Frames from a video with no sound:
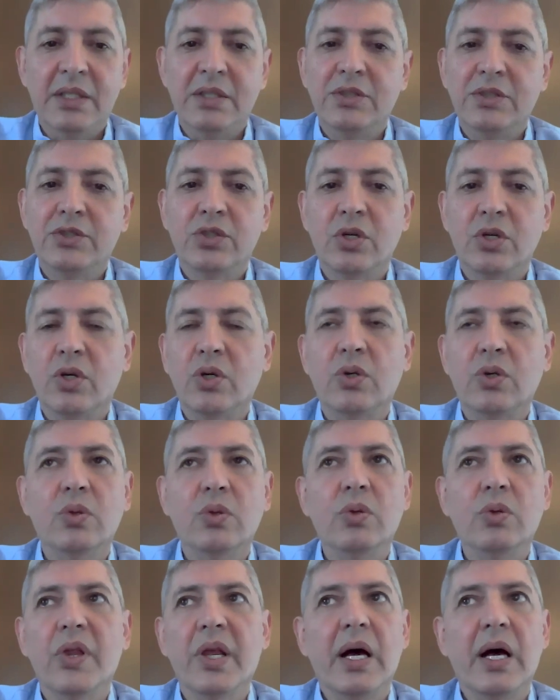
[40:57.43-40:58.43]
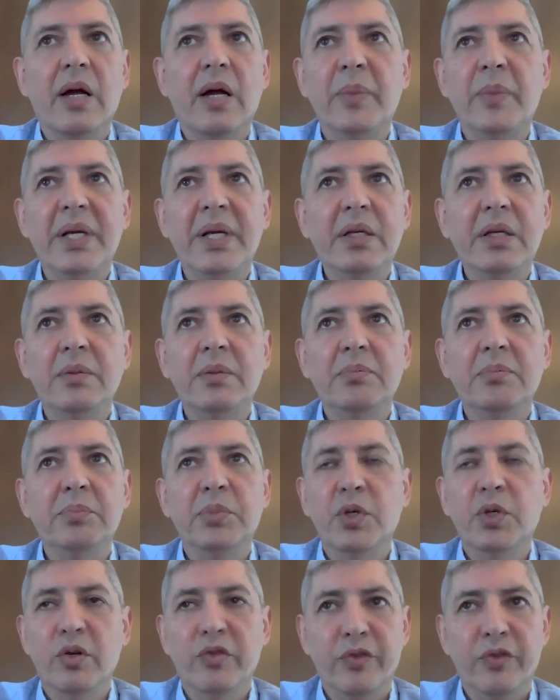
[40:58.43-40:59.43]
So there are many
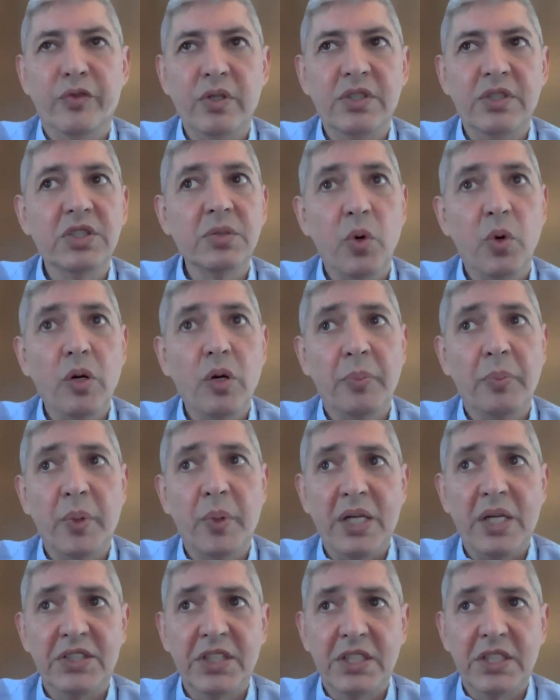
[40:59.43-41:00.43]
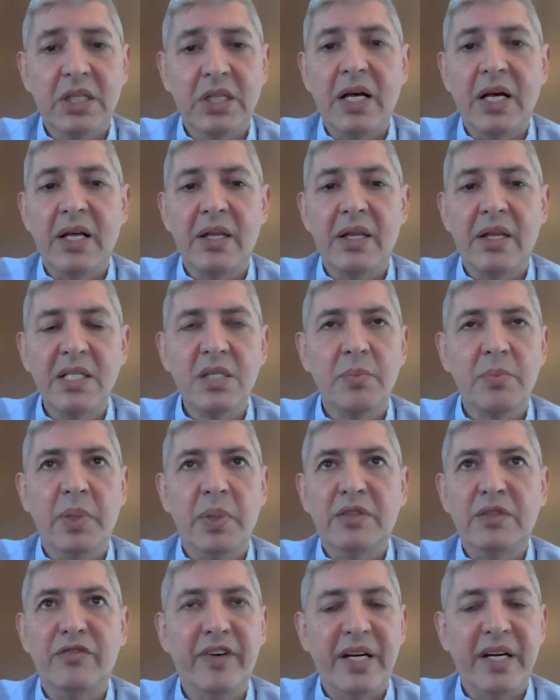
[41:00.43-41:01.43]
beautiful small projects like this,
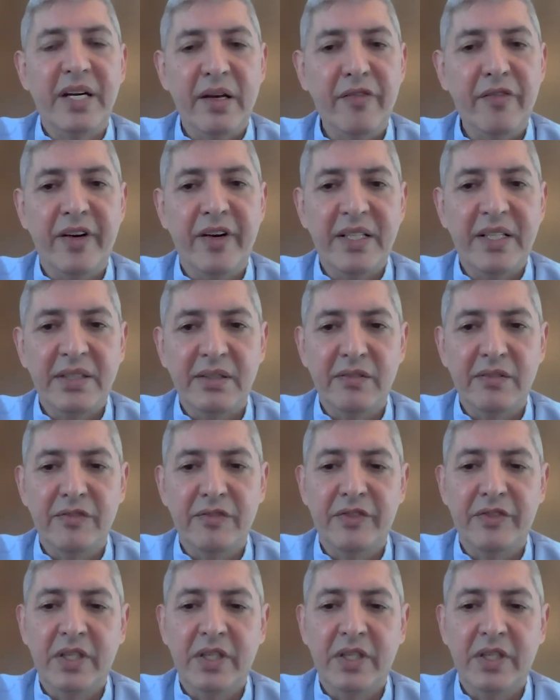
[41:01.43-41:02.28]
but very effective.